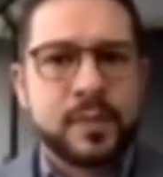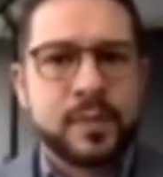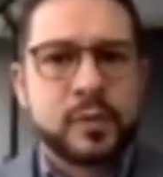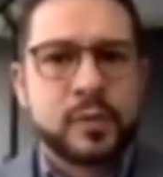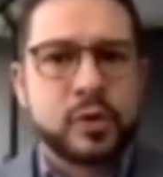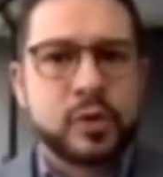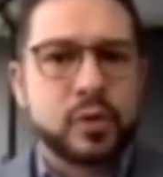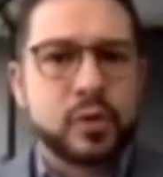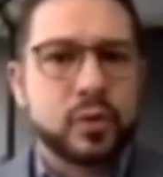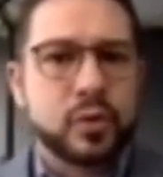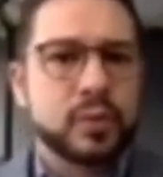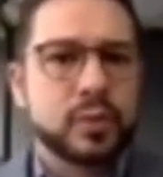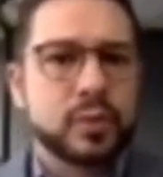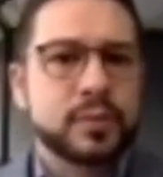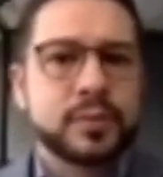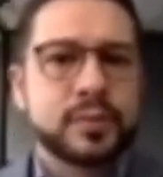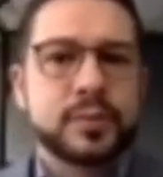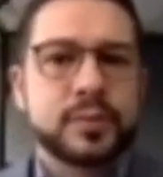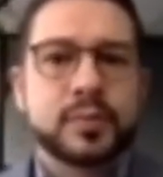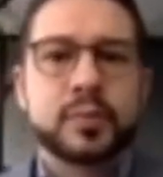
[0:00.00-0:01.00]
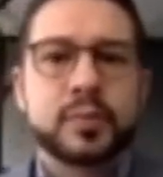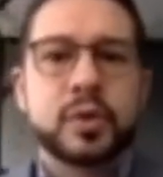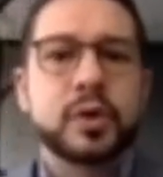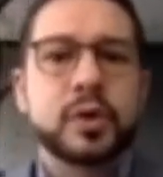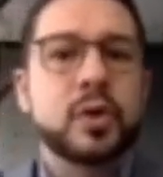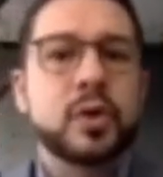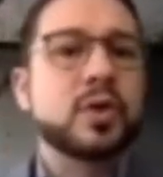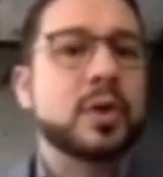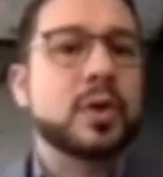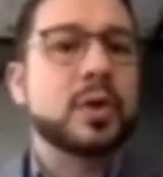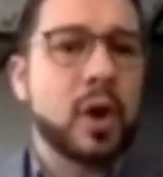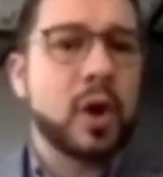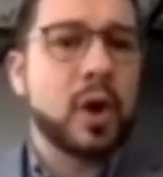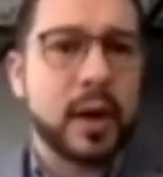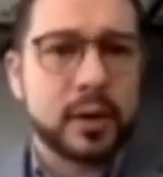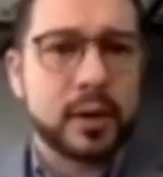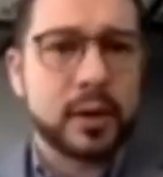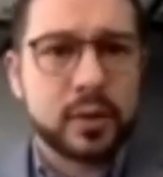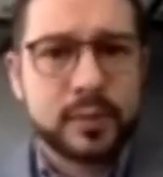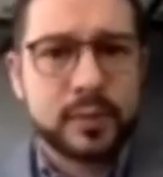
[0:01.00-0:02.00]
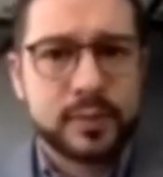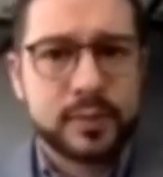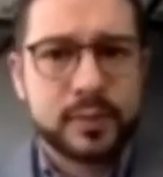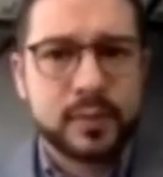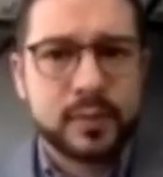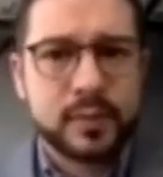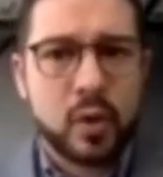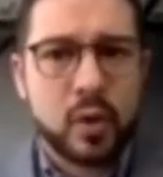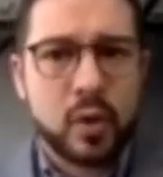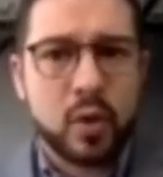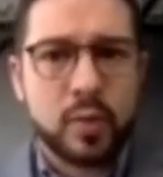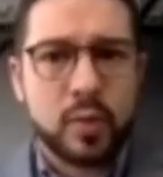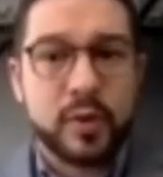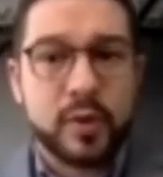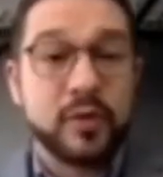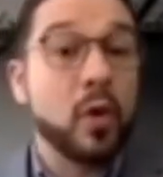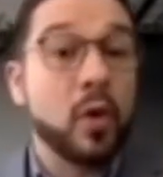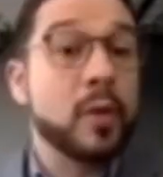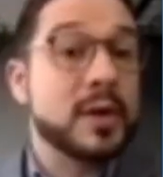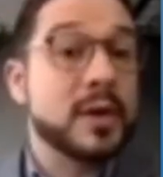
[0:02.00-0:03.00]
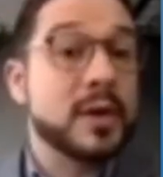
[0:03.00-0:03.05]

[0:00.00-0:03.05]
to produce a product or perform a